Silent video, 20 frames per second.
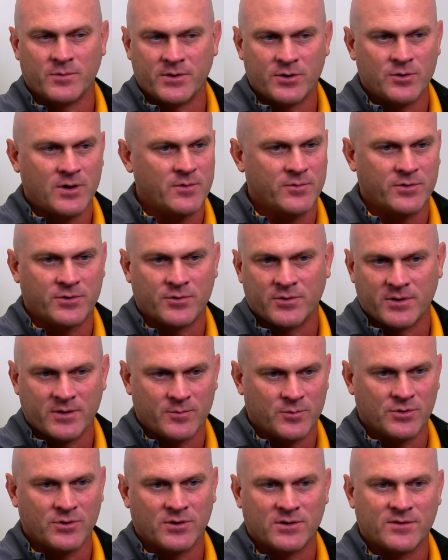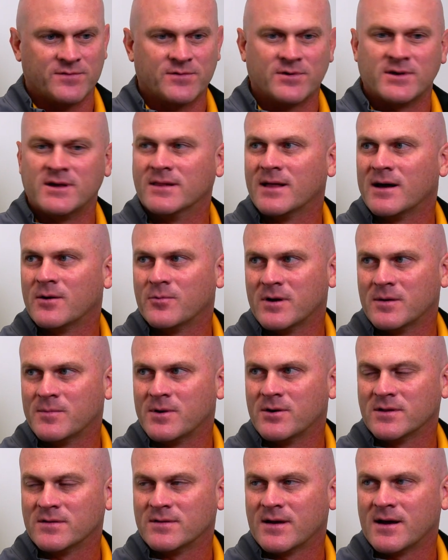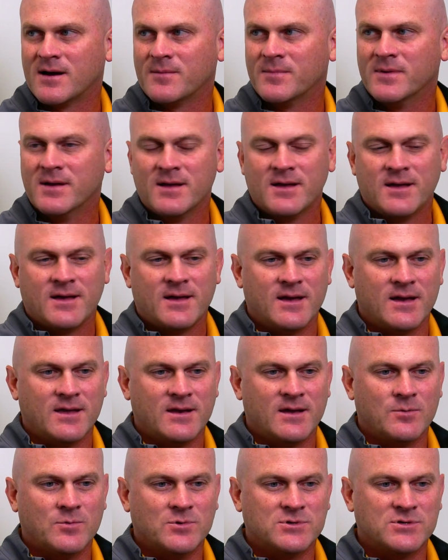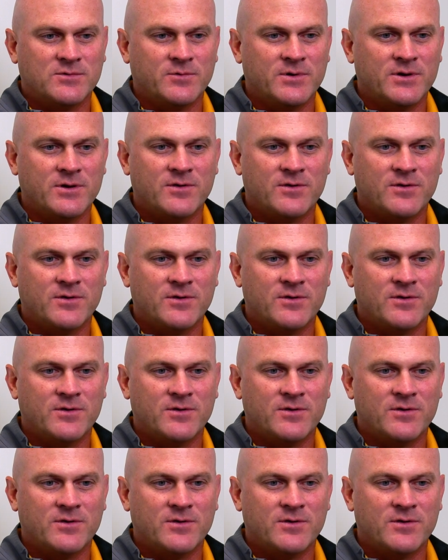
When we go out recruiting, we're looking for Eli Webb all the time. And we'll see if we